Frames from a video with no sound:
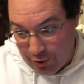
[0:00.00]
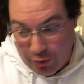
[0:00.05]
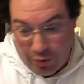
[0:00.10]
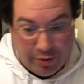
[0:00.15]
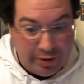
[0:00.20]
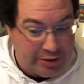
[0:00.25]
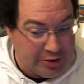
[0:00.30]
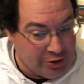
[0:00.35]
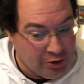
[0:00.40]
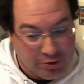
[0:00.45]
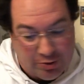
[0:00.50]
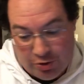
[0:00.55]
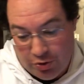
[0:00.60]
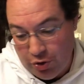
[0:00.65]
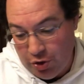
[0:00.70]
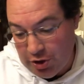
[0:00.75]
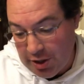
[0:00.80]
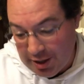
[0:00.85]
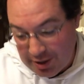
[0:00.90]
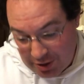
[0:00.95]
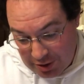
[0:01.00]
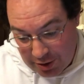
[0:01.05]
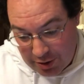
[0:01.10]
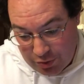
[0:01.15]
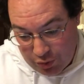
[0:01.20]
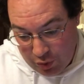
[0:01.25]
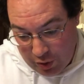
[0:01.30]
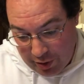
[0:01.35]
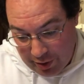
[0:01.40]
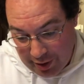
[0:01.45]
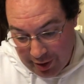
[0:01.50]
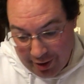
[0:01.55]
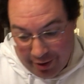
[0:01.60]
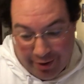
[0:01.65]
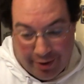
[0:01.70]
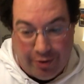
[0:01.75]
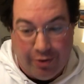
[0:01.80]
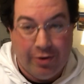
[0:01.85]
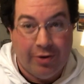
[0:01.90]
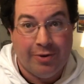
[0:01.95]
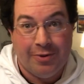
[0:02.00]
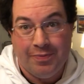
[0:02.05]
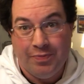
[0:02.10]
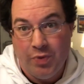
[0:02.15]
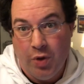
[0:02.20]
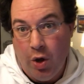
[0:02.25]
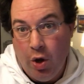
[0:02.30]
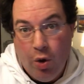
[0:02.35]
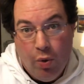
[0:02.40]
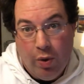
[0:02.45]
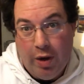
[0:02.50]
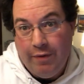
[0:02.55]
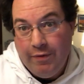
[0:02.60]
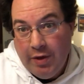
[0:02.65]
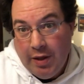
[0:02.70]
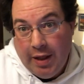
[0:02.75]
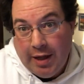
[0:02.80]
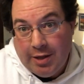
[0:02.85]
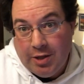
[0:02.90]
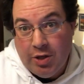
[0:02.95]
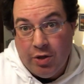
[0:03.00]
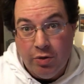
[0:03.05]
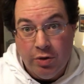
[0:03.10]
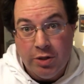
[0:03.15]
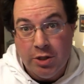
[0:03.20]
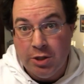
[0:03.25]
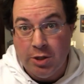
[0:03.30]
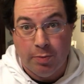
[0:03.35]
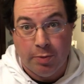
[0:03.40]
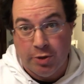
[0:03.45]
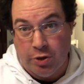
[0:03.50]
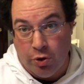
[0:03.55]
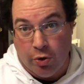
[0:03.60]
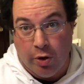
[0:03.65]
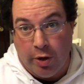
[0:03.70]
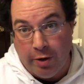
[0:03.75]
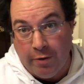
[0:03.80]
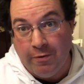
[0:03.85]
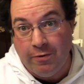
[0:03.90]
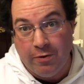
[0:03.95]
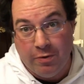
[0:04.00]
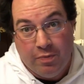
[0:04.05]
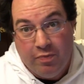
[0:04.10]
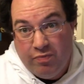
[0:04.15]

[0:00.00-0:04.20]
or a social justice warrior, or whatever you like to use as a pejorative.